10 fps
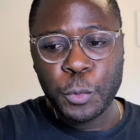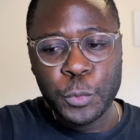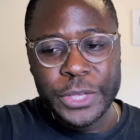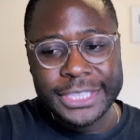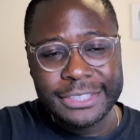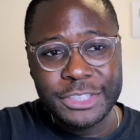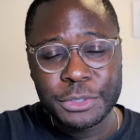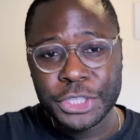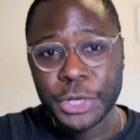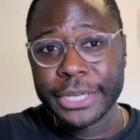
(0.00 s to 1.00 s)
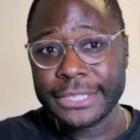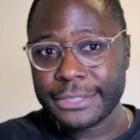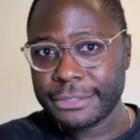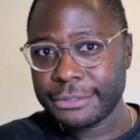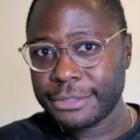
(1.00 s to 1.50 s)
With these new
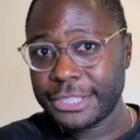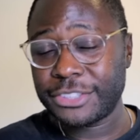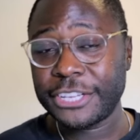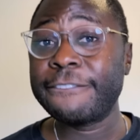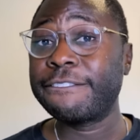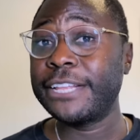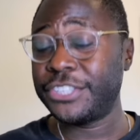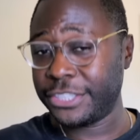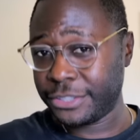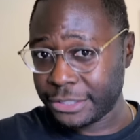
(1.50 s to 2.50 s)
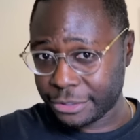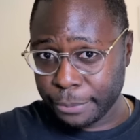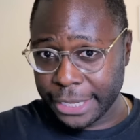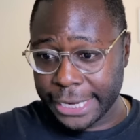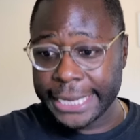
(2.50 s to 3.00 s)
tokens, this inflation in the
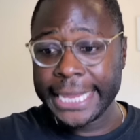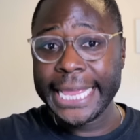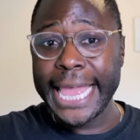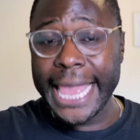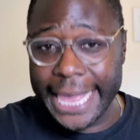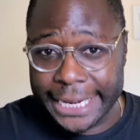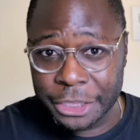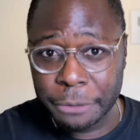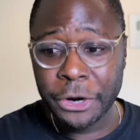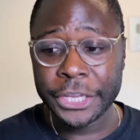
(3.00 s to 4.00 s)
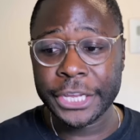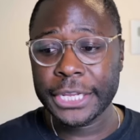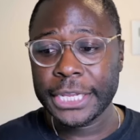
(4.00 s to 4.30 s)
supply hitting the market,